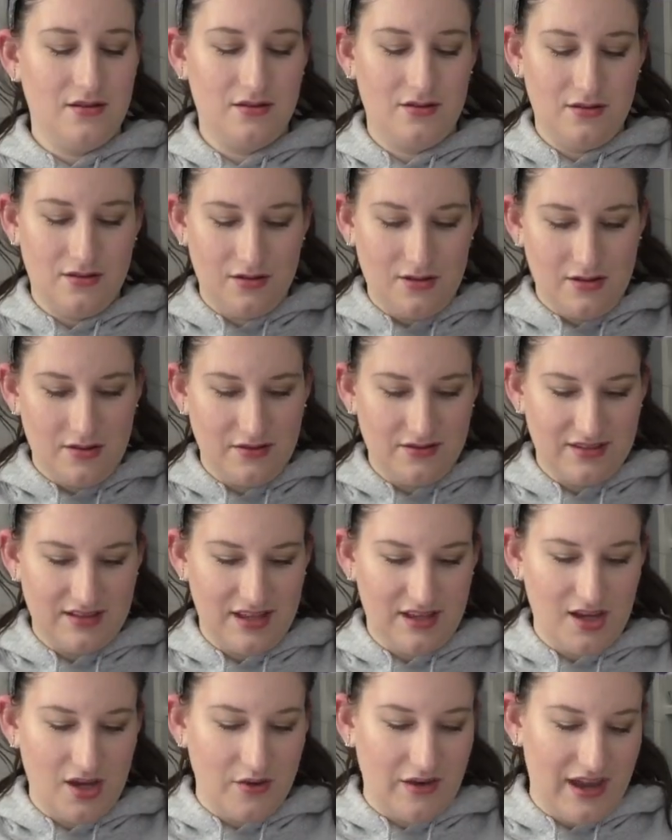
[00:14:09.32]

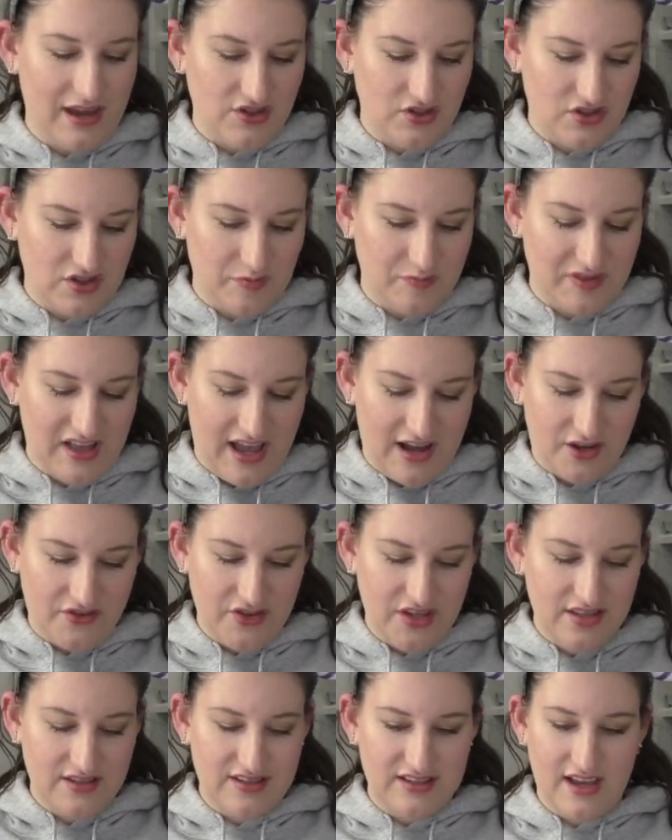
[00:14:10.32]
It's like, okay, it's just black
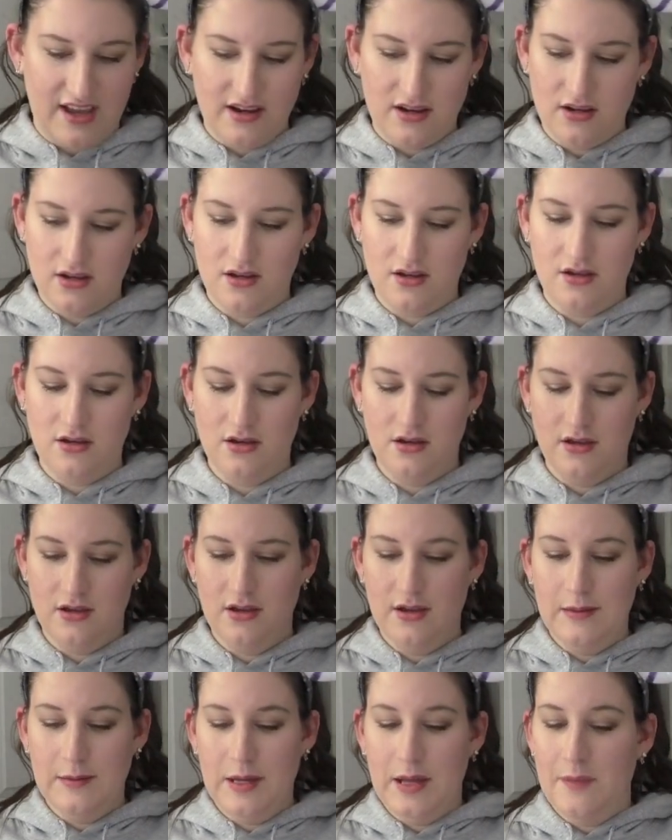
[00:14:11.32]
on the inside.
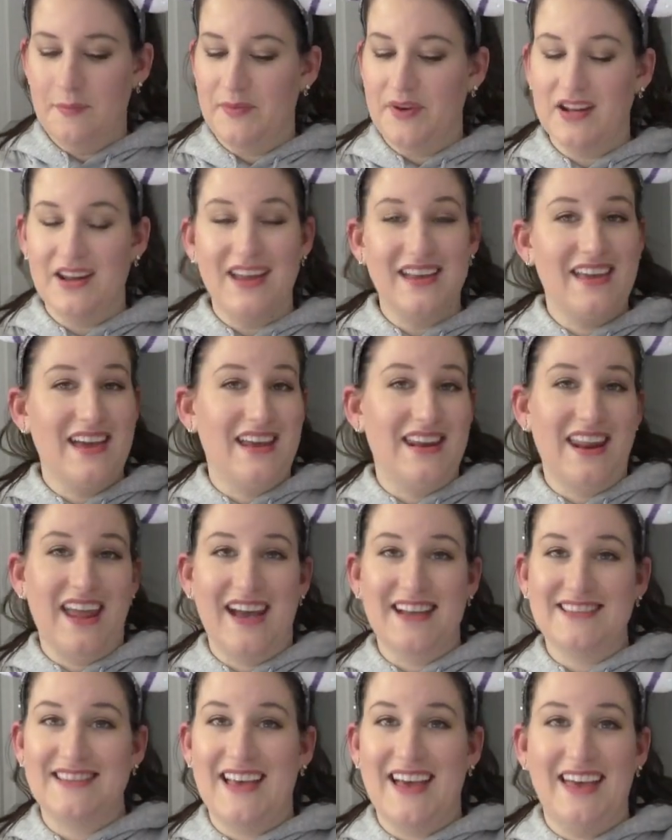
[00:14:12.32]
But again, it
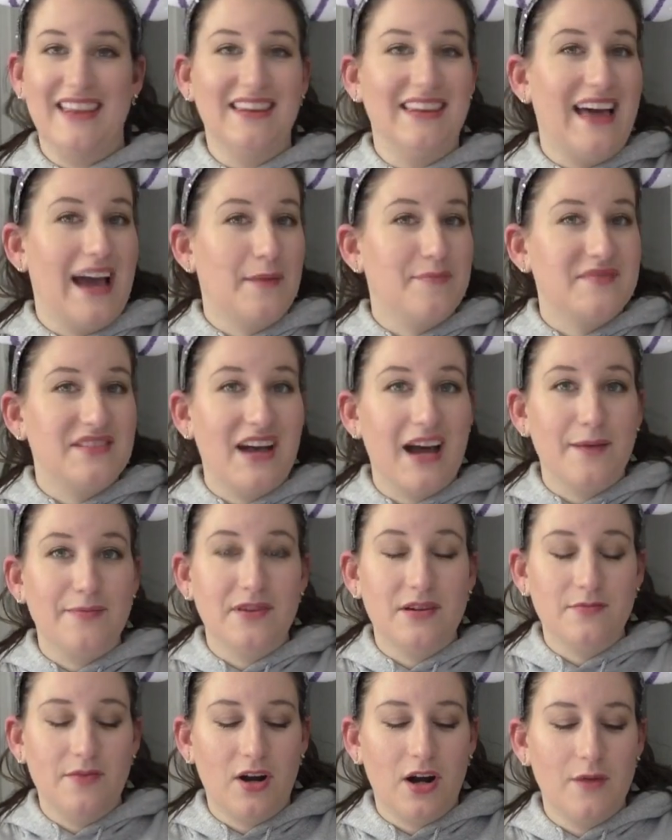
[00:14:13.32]
has that
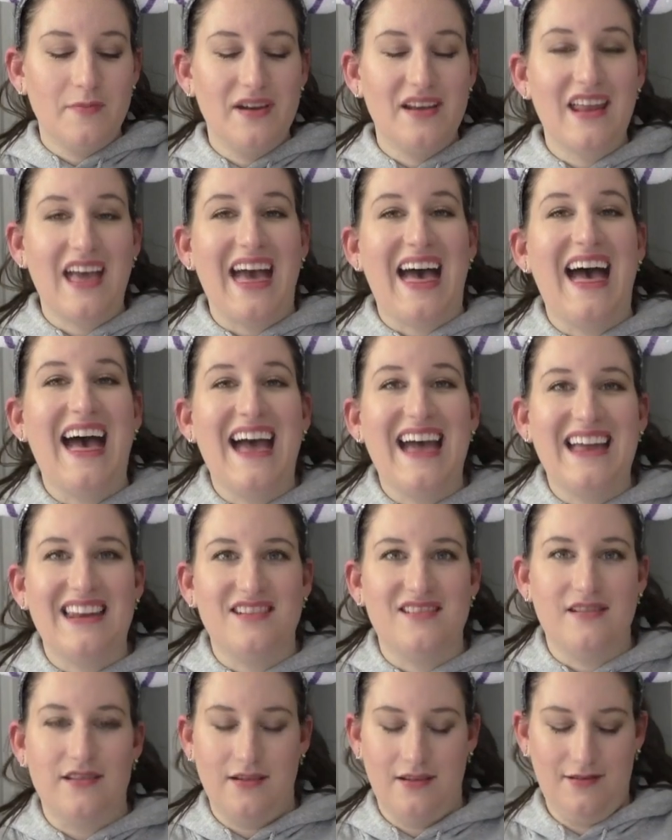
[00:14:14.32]
laptop compartment
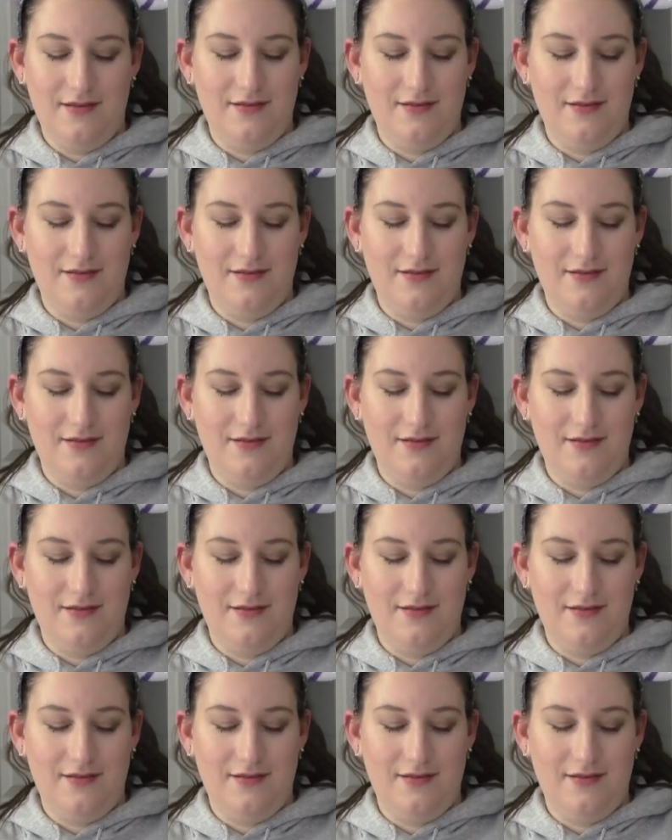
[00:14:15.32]
and